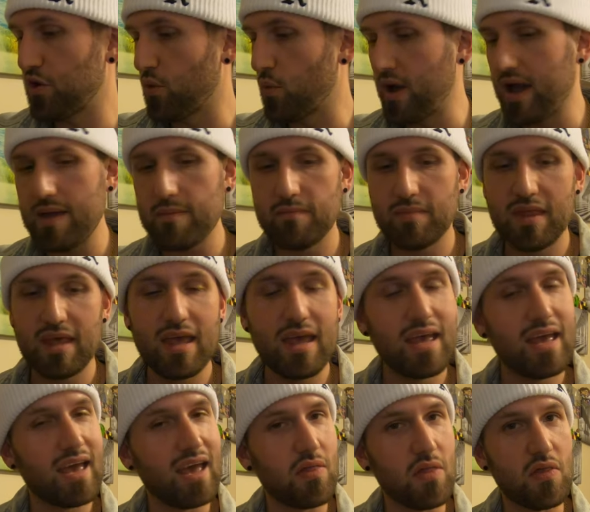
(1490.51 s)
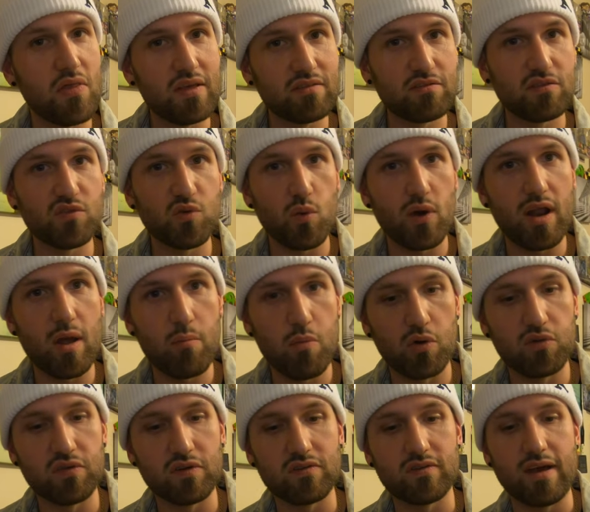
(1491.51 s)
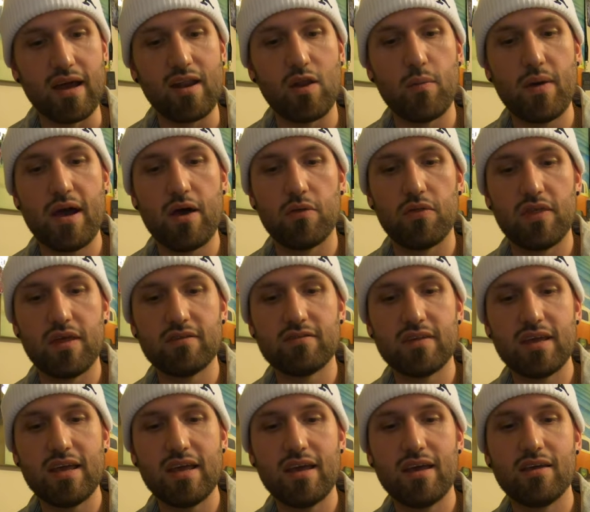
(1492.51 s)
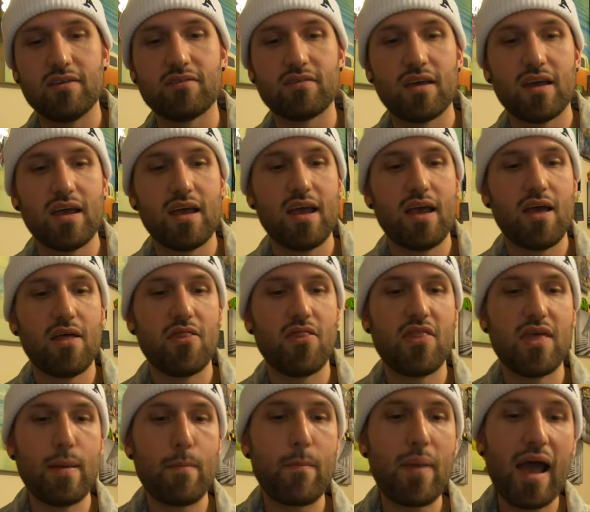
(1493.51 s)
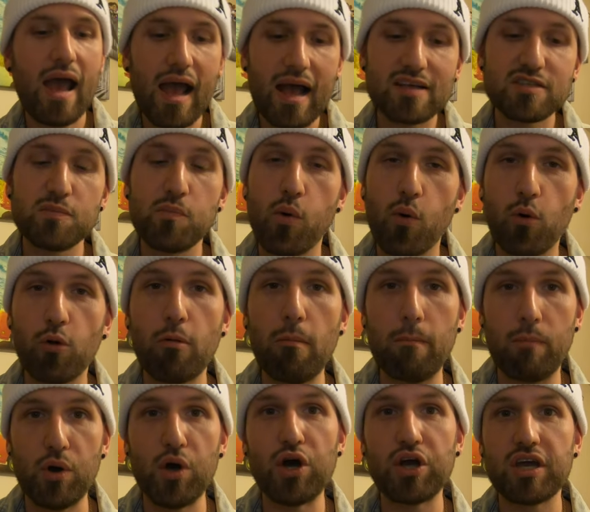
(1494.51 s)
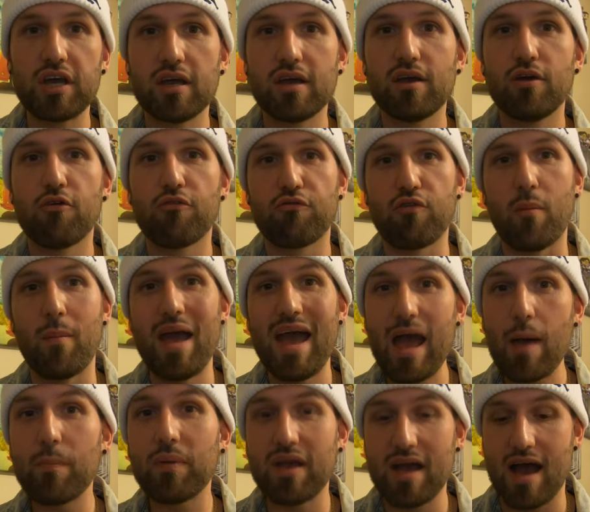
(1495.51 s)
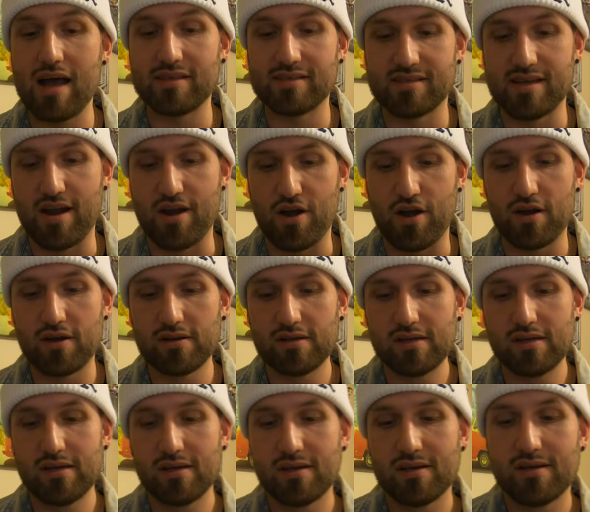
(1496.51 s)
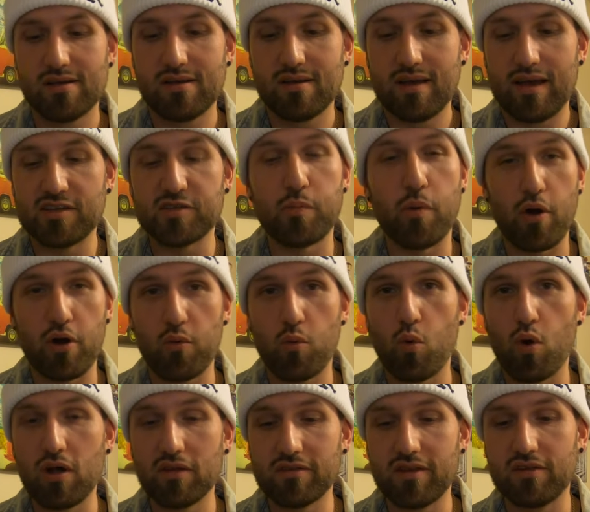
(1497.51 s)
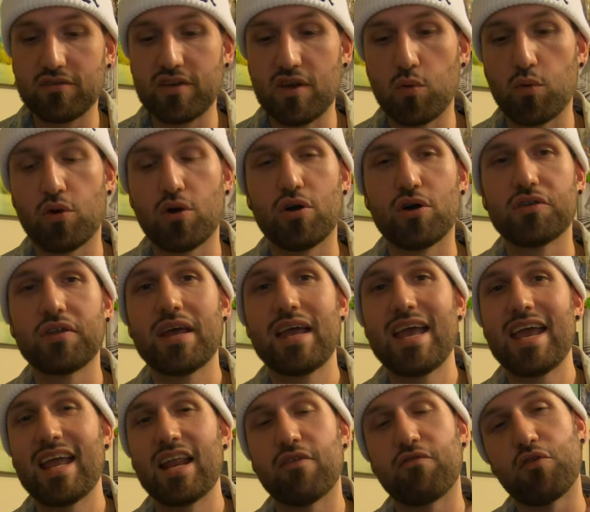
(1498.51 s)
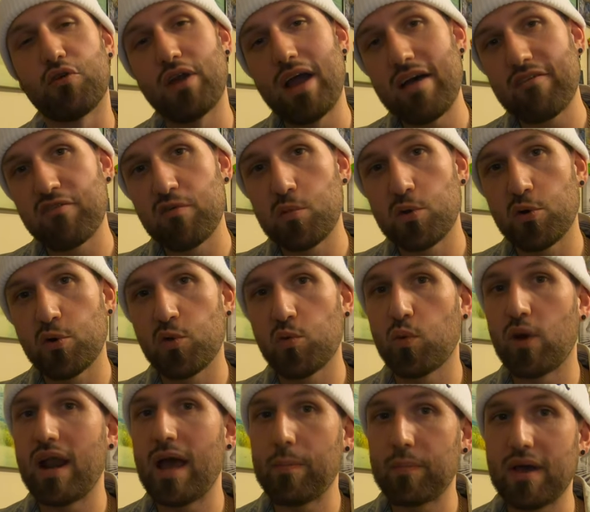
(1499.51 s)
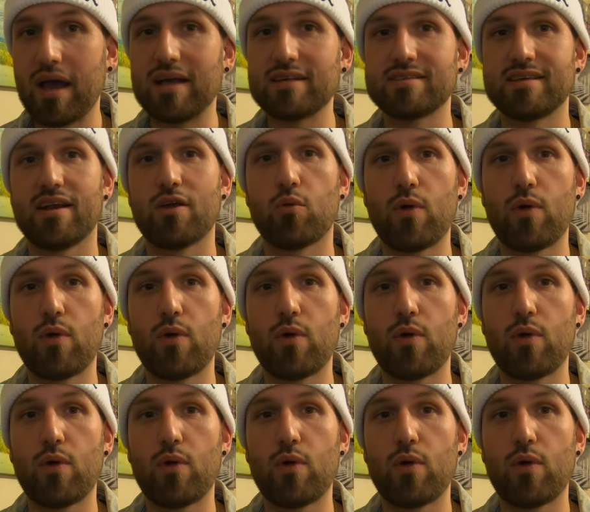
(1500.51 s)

your way. And then this is the one I'm most excited about. This is the Passport book from Epcot Center as part of Walt Disney World. And if you're not familiar with what Epcot Center